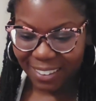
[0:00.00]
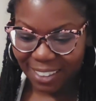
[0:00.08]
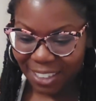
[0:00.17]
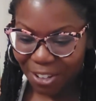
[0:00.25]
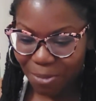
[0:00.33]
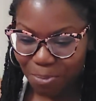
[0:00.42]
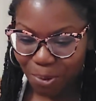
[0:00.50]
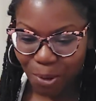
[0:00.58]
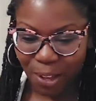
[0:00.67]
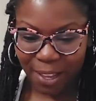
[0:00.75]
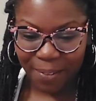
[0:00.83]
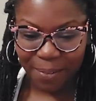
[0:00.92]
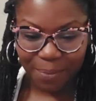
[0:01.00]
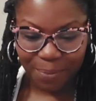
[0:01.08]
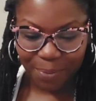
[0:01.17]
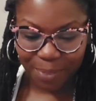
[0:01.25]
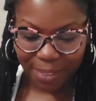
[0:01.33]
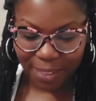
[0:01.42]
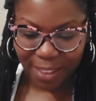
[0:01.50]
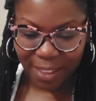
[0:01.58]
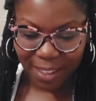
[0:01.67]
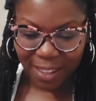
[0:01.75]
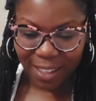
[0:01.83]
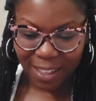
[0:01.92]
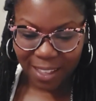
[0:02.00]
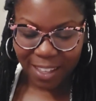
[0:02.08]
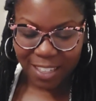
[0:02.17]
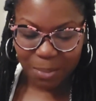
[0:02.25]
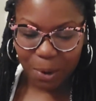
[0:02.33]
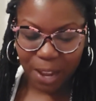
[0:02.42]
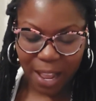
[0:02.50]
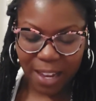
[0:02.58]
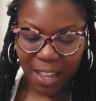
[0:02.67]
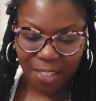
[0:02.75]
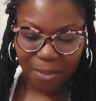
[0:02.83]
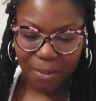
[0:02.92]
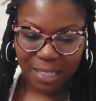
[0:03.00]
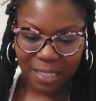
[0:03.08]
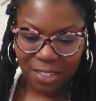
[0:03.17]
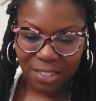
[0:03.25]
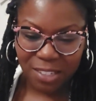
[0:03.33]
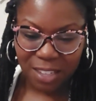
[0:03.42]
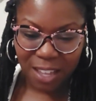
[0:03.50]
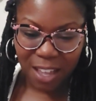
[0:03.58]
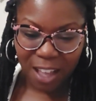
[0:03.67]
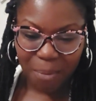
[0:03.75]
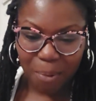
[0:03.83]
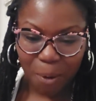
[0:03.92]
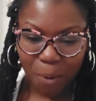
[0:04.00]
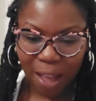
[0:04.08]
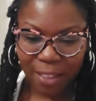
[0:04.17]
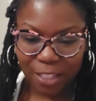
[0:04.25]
Oh, boy. Spirit, any other messages about why